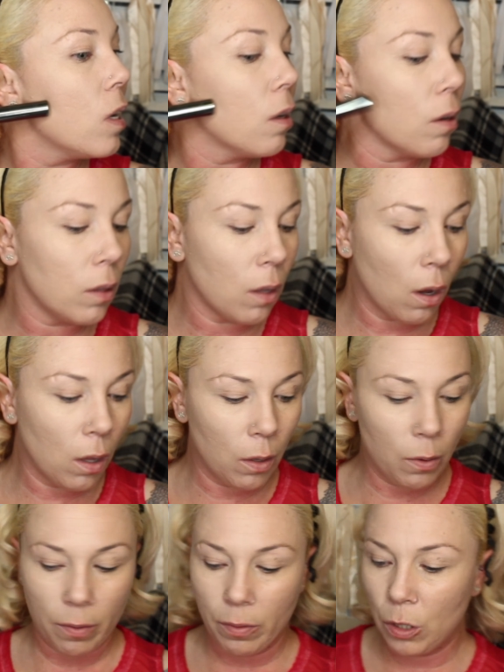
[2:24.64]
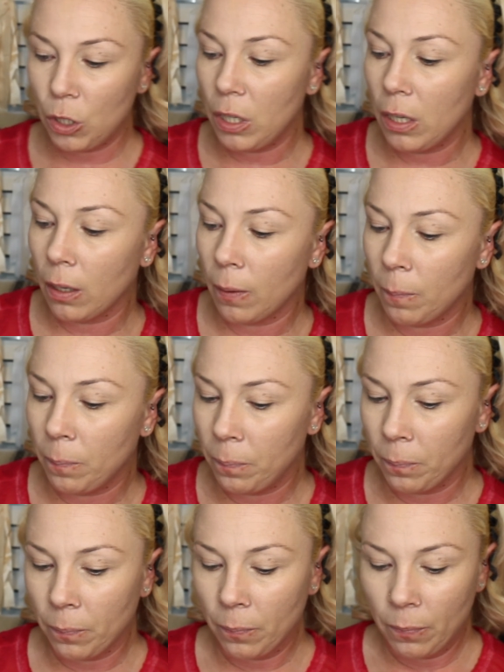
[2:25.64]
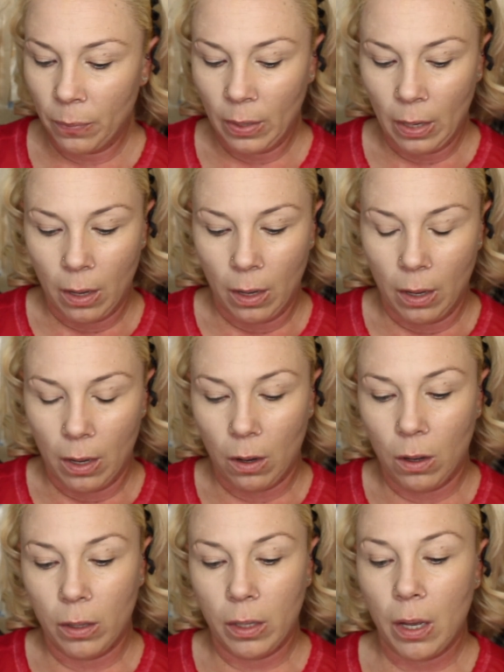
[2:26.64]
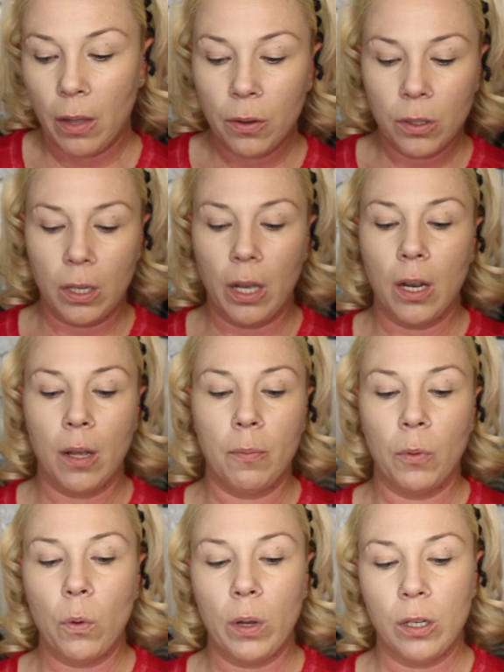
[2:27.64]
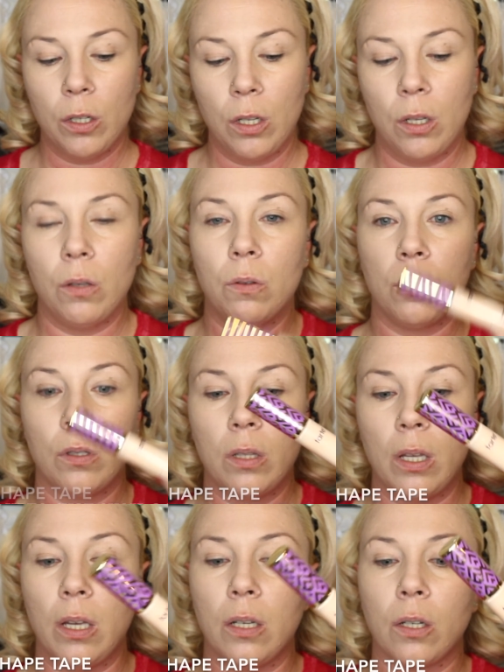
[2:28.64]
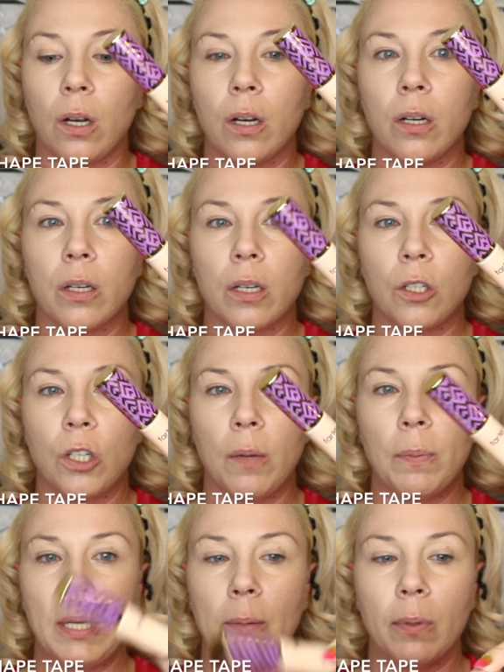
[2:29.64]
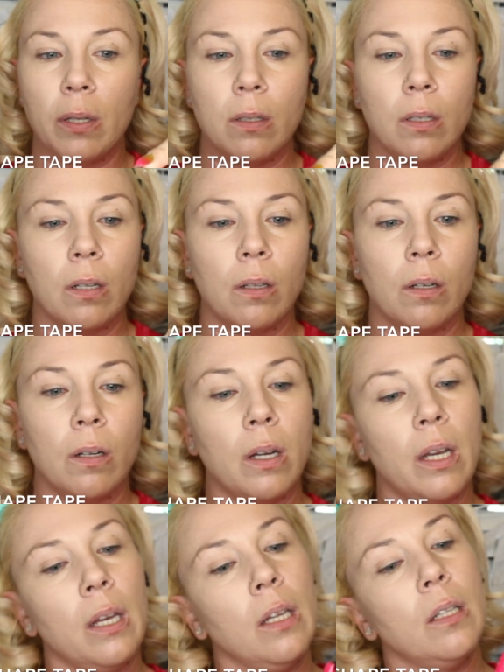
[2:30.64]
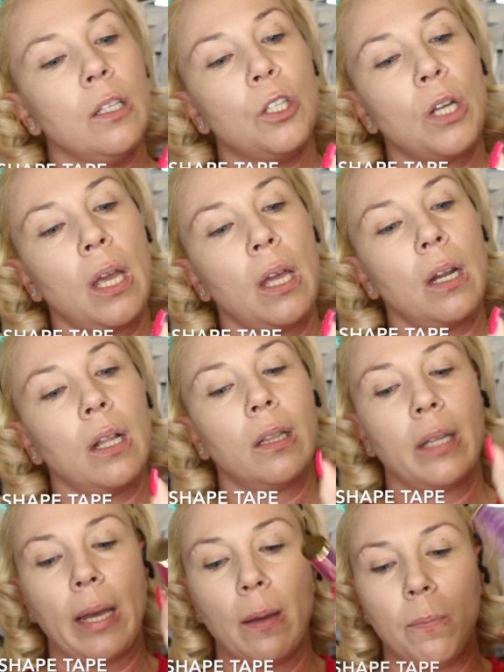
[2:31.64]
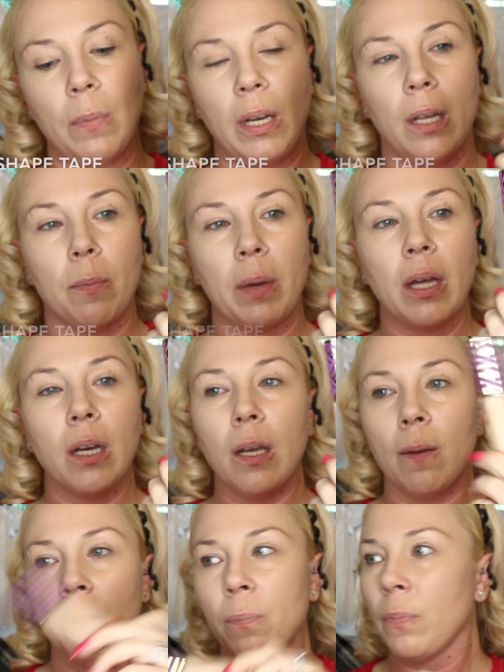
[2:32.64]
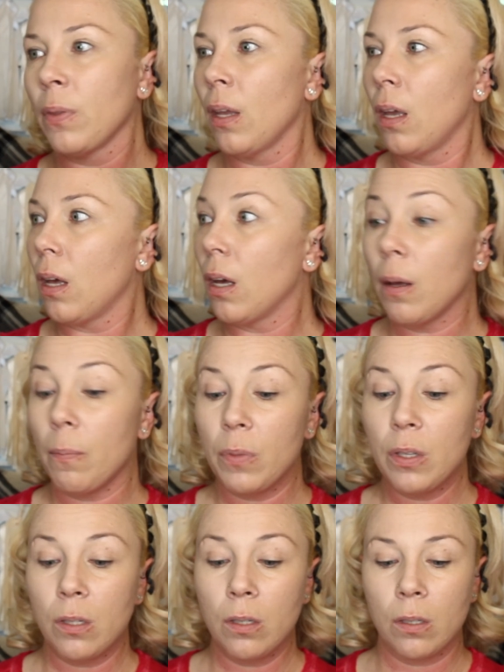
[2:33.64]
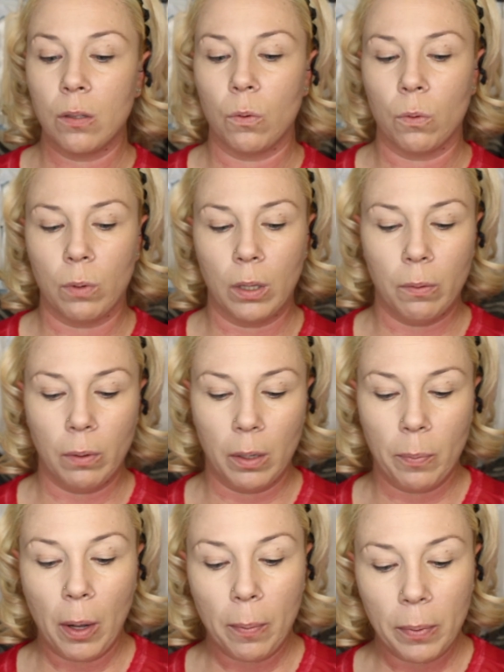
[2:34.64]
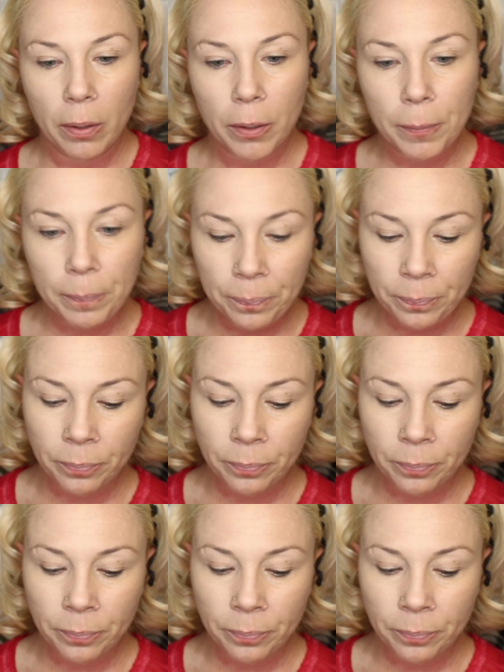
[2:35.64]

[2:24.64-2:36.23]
in the hollow of the cheek. On the other side, I'm going to use the Tarte Shape Tape Concealer in the shade Light Medium Honey. This is really, really popular,